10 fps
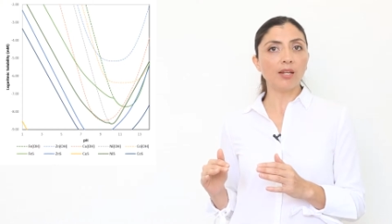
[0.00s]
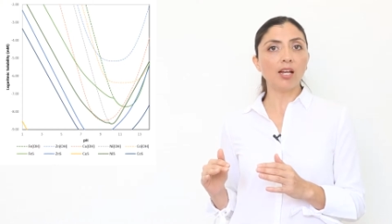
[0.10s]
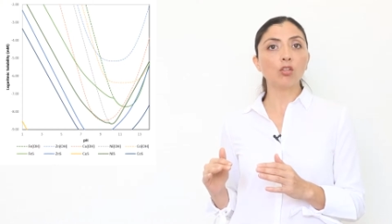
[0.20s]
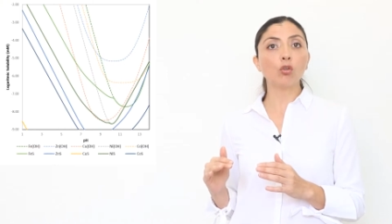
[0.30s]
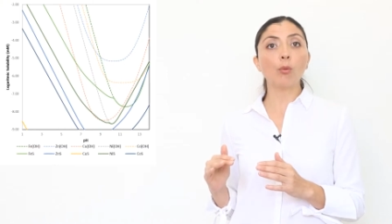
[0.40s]

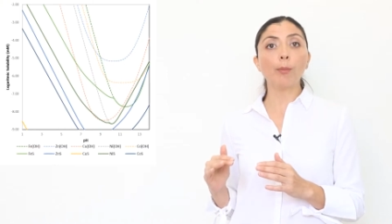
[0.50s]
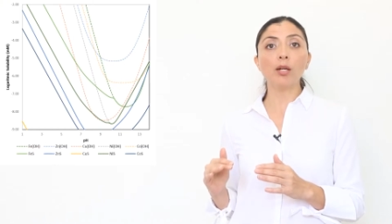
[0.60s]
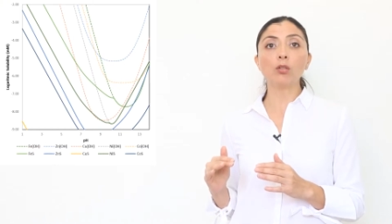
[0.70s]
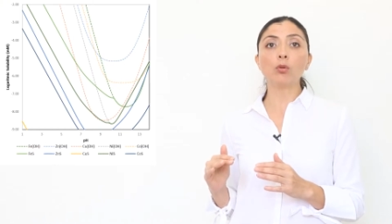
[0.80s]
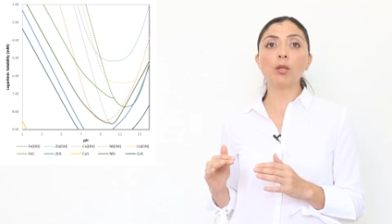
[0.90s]
as
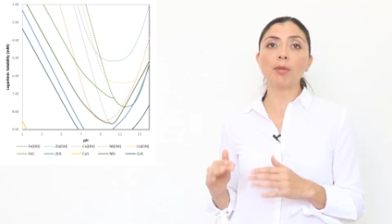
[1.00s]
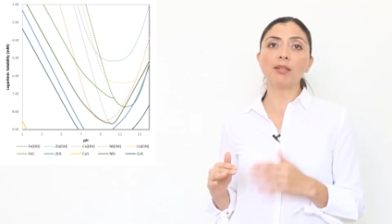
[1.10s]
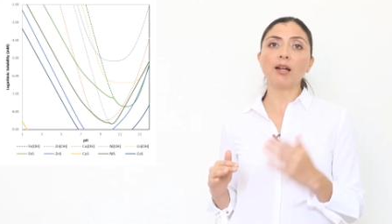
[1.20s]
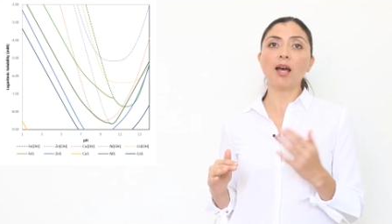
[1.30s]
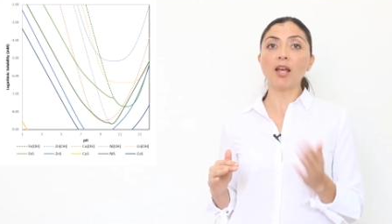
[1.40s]
compared to the
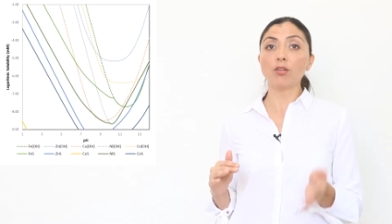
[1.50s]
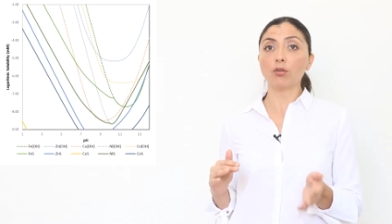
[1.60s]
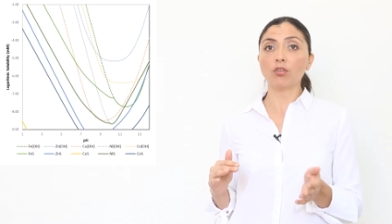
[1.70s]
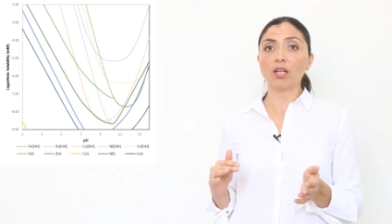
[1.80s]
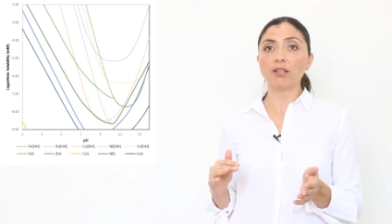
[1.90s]
metal
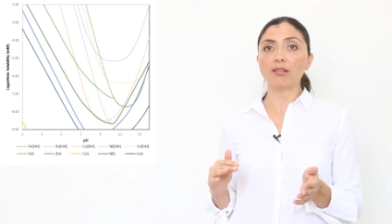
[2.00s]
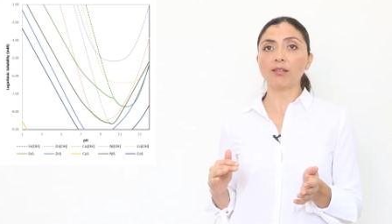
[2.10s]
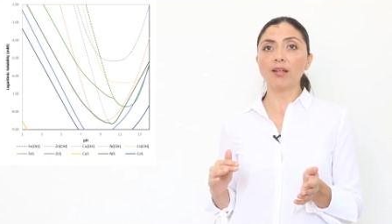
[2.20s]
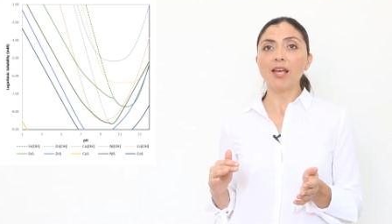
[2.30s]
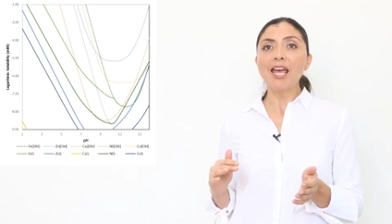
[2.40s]
hydroxides,